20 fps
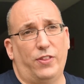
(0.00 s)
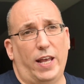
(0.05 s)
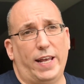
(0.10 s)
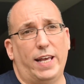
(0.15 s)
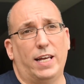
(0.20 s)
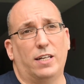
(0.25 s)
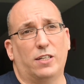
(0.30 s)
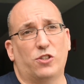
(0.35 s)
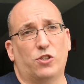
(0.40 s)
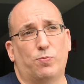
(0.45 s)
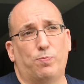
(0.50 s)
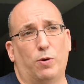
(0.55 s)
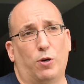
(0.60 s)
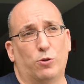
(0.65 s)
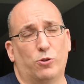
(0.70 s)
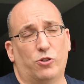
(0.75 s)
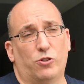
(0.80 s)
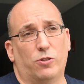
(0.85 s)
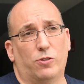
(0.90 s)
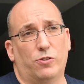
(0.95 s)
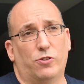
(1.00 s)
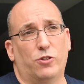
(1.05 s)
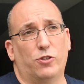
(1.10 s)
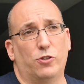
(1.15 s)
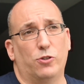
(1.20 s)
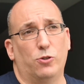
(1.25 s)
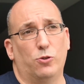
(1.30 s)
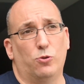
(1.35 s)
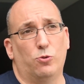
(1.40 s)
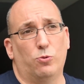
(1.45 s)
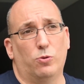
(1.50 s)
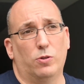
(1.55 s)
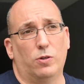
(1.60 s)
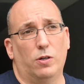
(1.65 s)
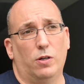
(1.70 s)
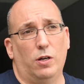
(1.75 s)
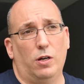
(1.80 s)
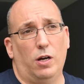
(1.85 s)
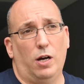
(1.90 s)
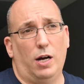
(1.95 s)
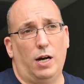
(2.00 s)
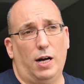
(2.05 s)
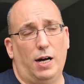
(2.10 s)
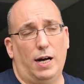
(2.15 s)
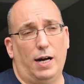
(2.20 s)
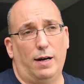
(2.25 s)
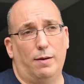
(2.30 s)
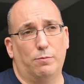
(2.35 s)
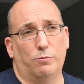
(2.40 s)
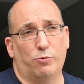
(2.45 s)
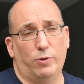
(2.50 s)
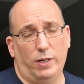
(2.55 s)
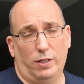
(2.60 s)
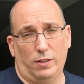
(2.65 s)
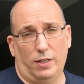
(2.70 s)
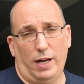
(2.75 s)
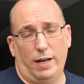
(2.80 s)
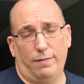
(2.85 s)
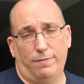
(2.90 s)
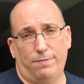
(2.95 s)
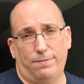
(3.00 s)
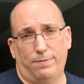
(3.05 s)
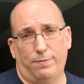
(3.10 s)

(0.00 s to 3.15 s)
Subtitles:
They get exposure to real life